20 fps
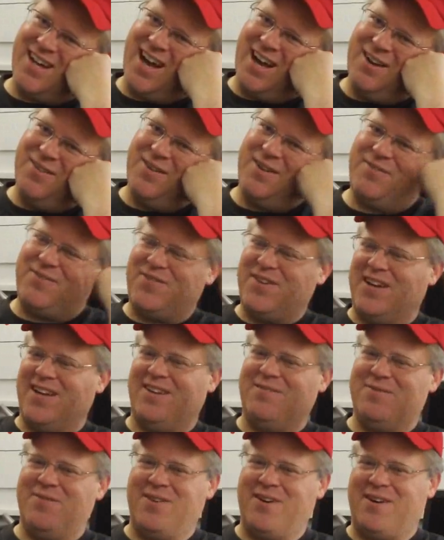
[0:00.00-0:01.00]
how do we
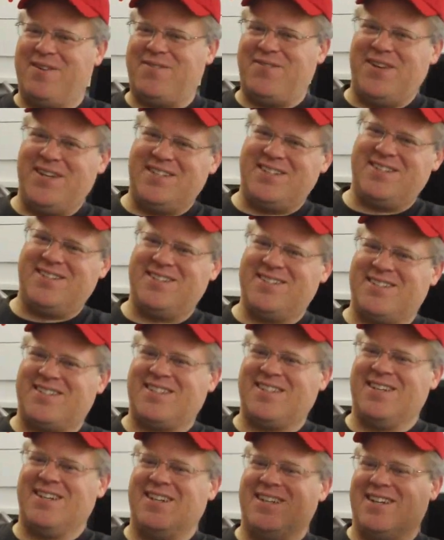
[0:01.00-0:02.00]
fit more features
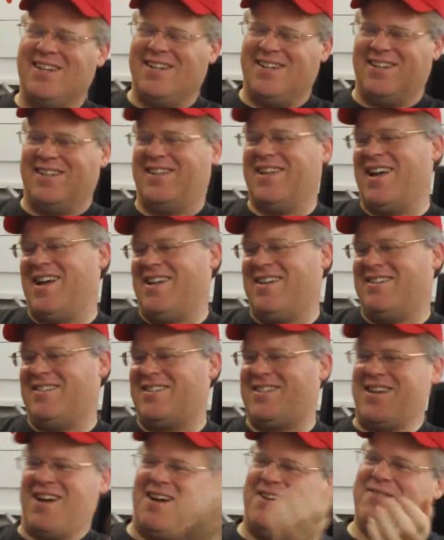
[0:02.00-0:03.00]
that
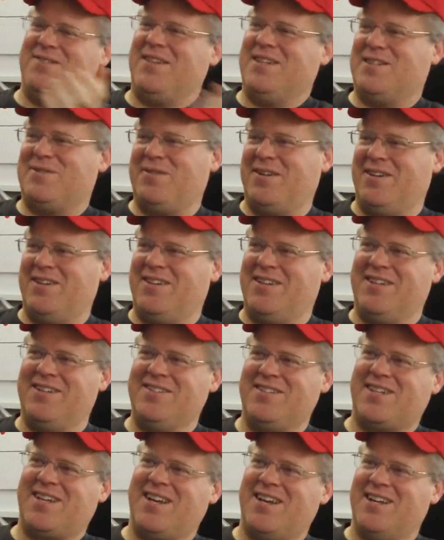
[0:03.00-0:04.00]
solve these weird
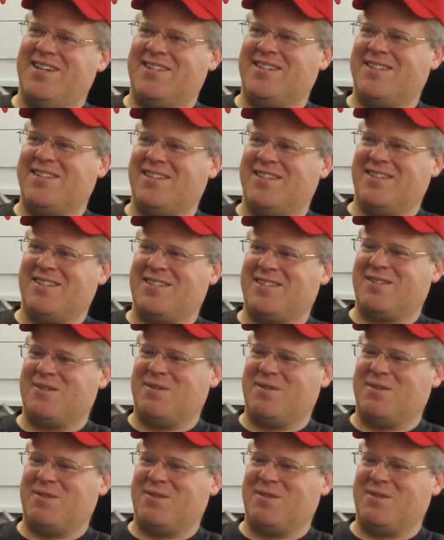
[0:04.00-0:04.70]
use cases,